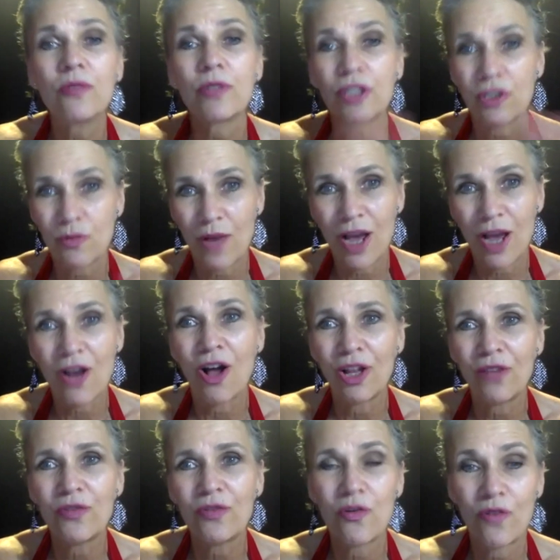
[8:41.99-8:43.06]
which is why all
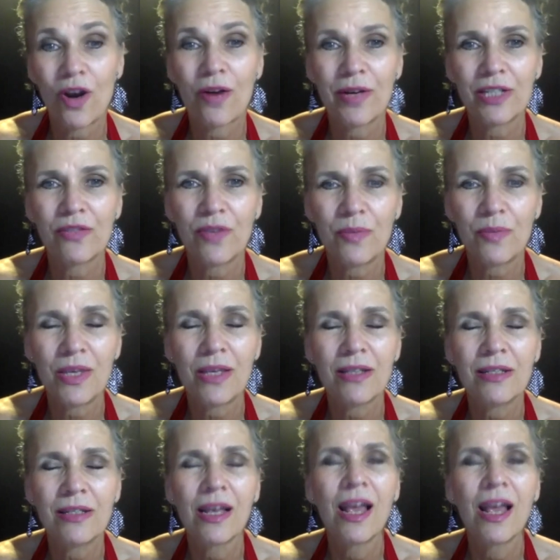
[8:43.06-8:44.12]
of you have RSVP'd.